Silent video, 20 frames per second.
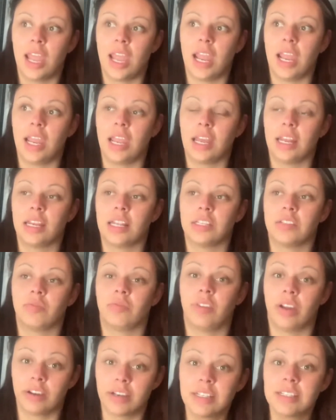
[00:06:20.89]
And it's
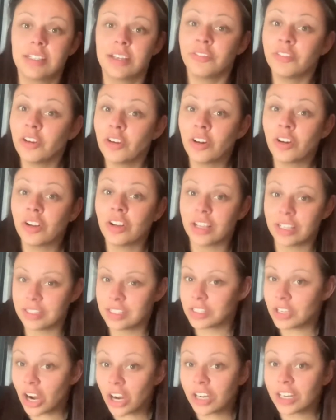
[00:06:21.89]
very difficult and
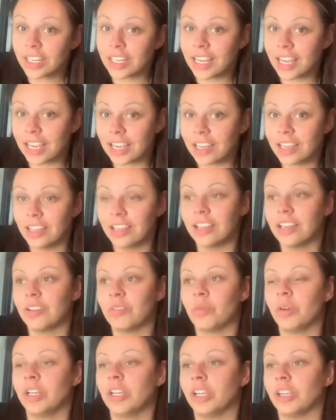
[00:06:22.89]
disheartening
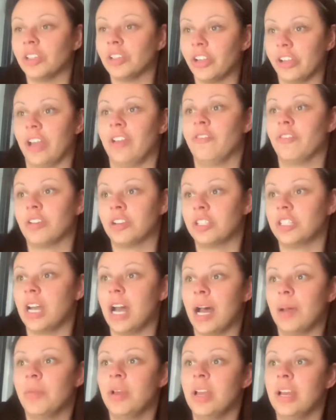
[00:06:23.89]
when you're looking for a
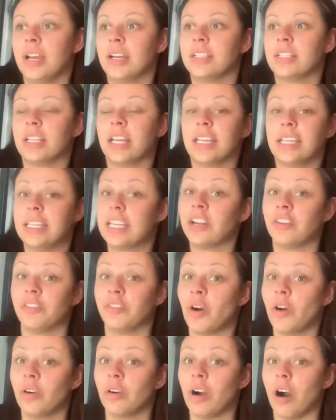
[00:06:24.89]
job to like get a
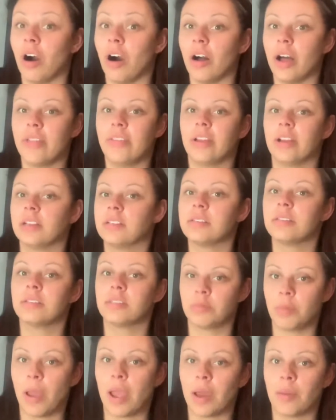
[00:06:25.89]
phone call and then it's
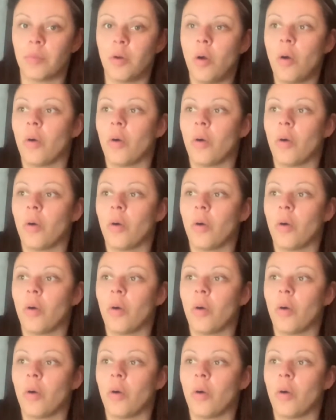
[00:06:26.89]
spam,